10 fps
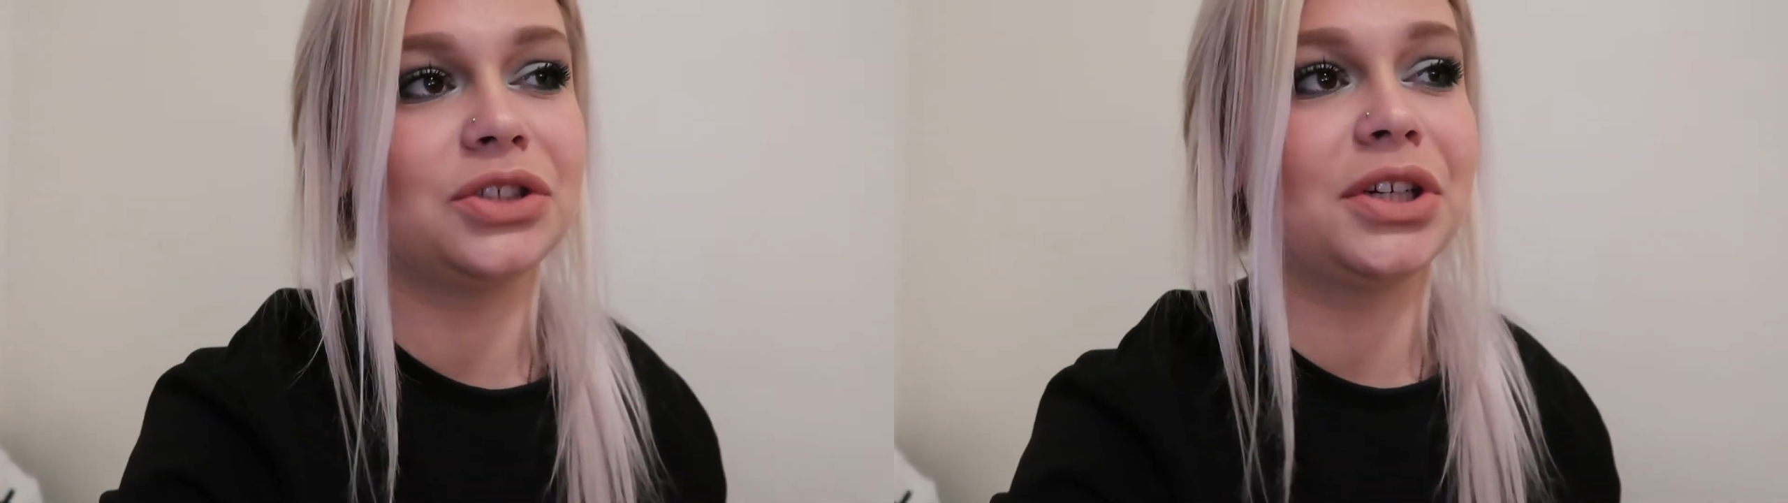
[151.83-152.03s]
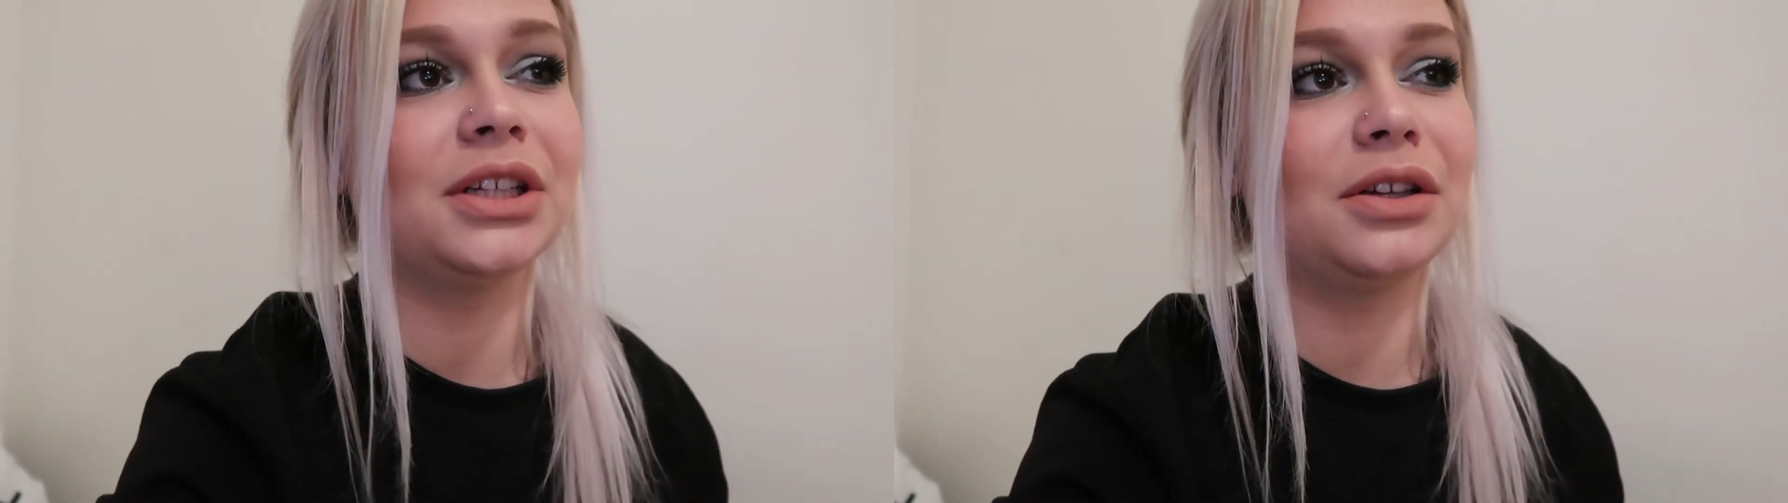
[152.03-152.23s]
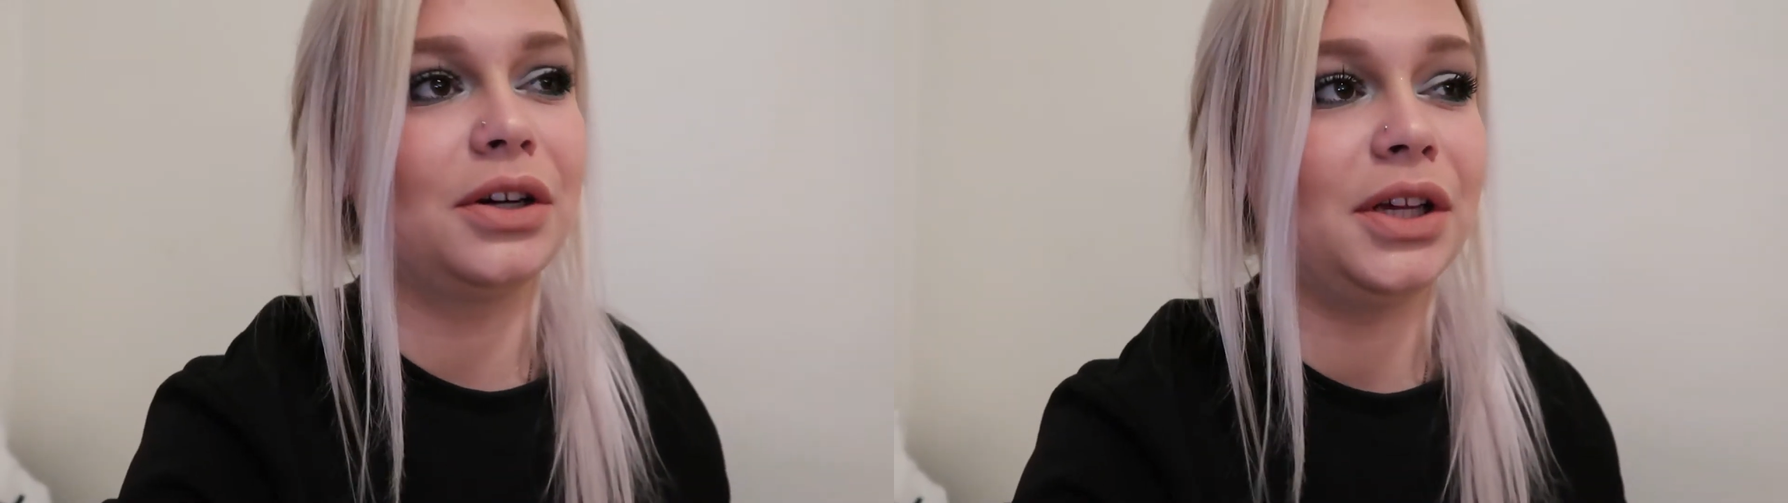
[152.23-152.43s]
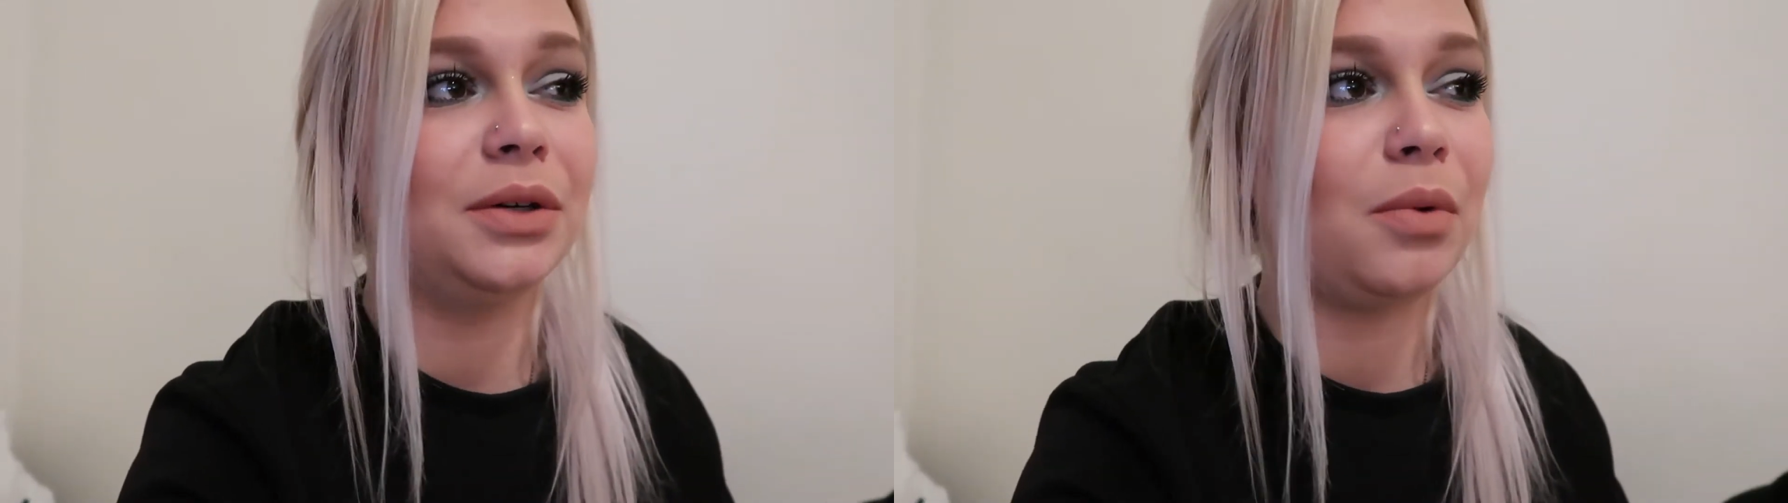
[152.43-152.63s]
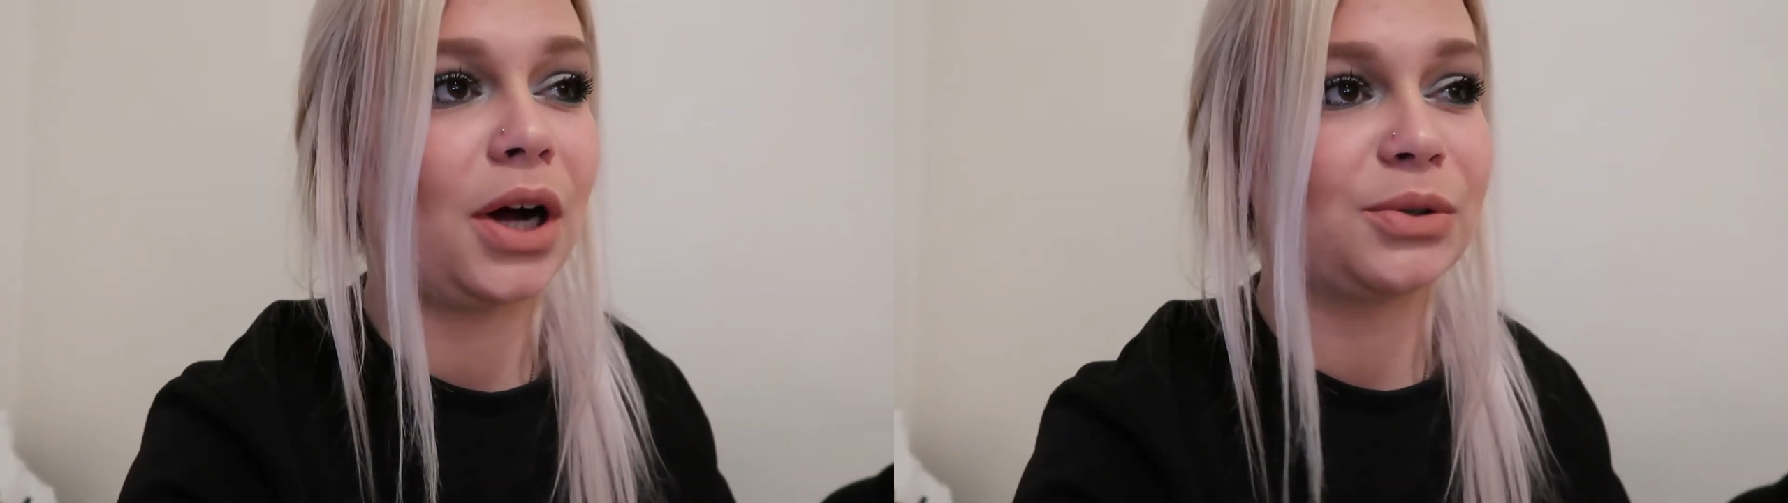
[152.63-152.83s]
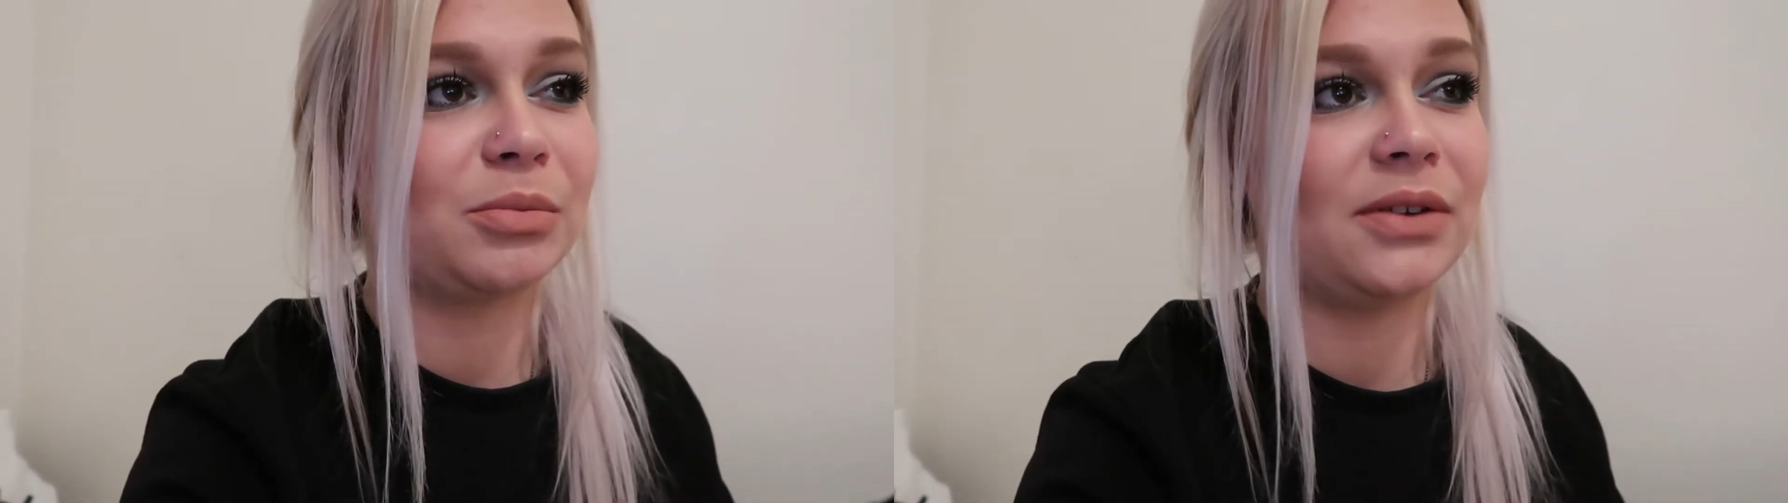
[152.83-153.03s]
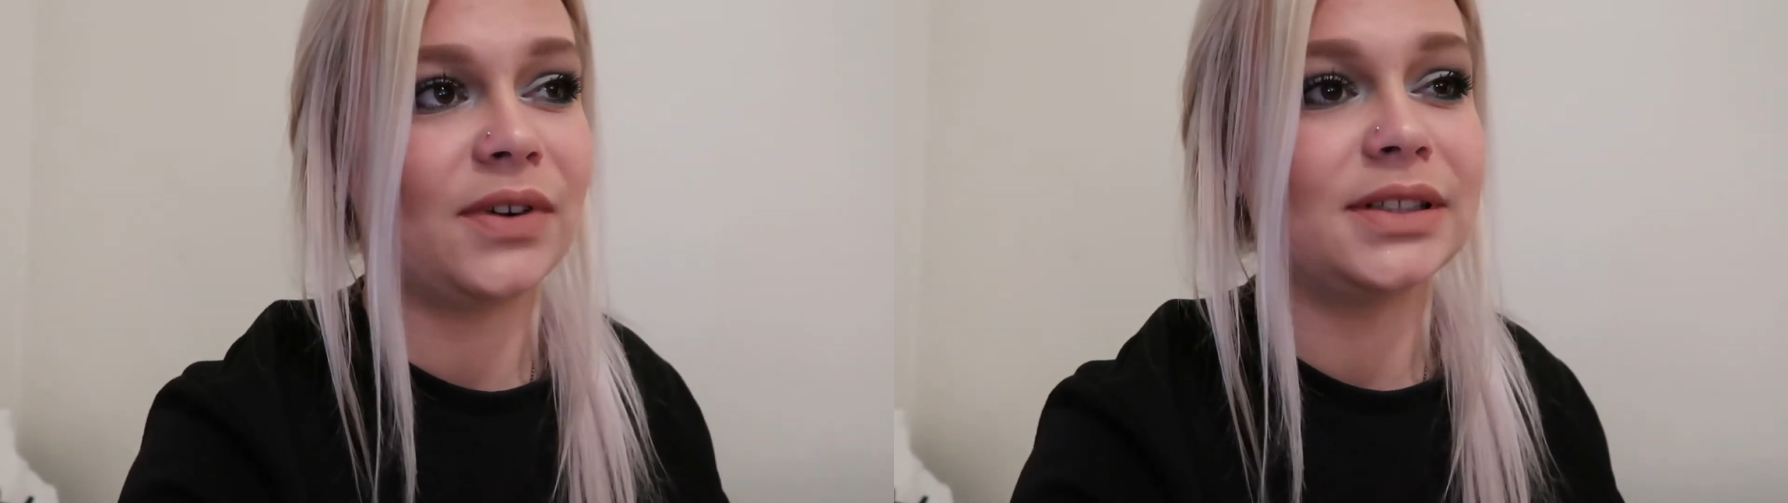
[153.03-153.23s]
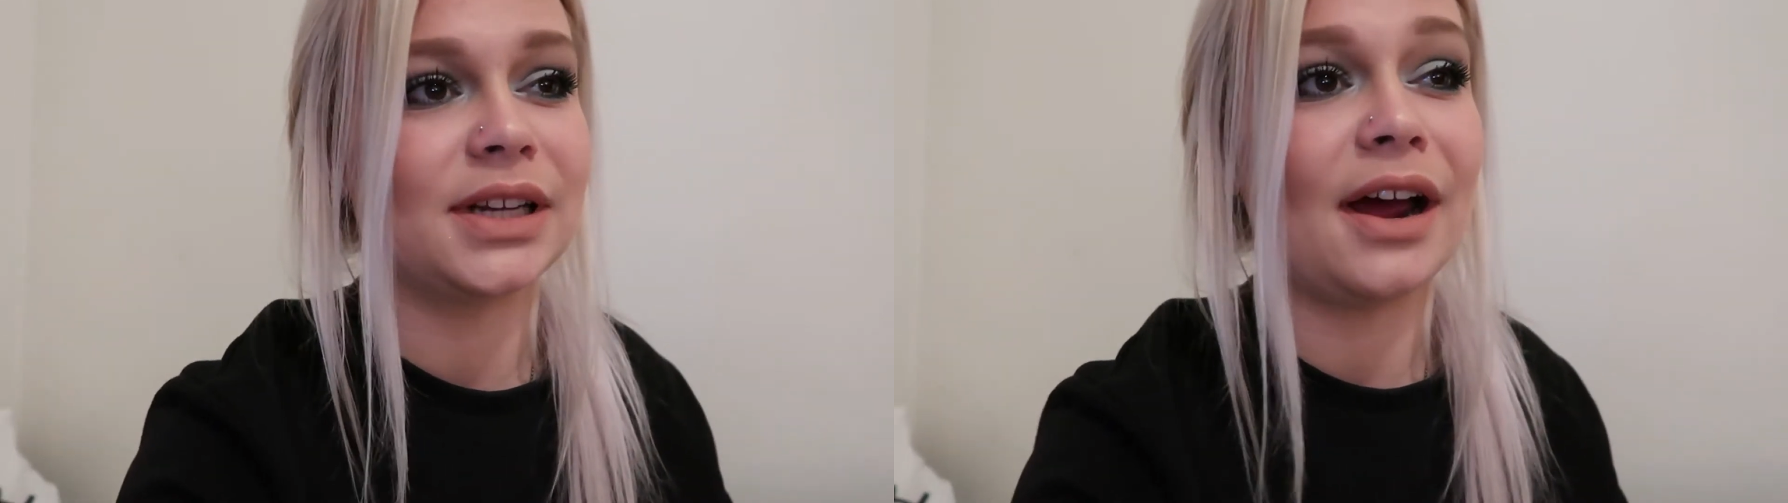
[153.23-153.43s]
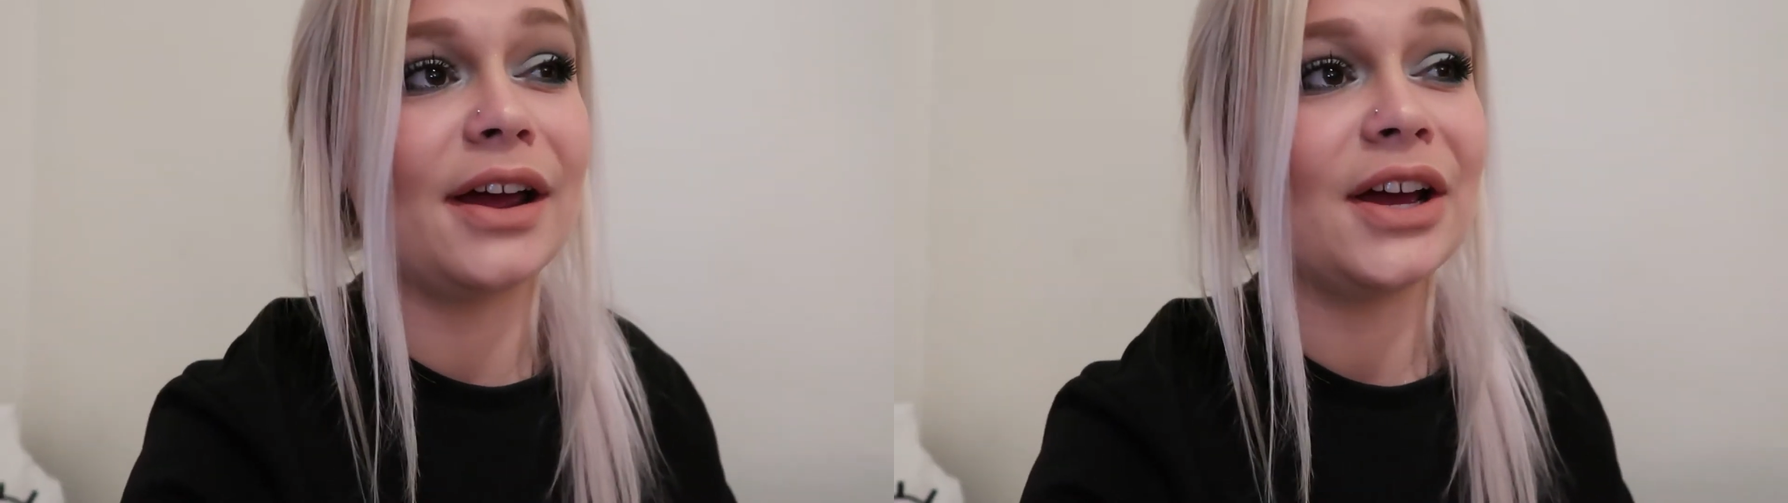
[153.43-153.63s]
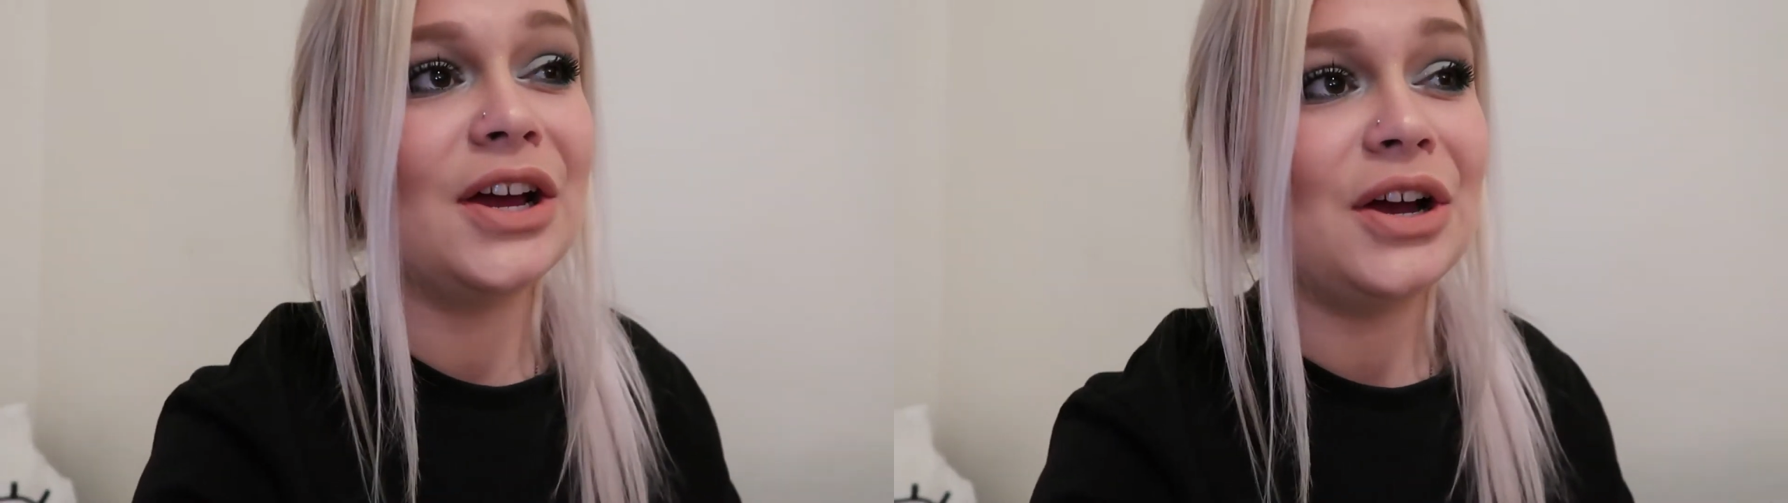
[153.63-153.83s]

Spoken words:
street literally walked with my friends and I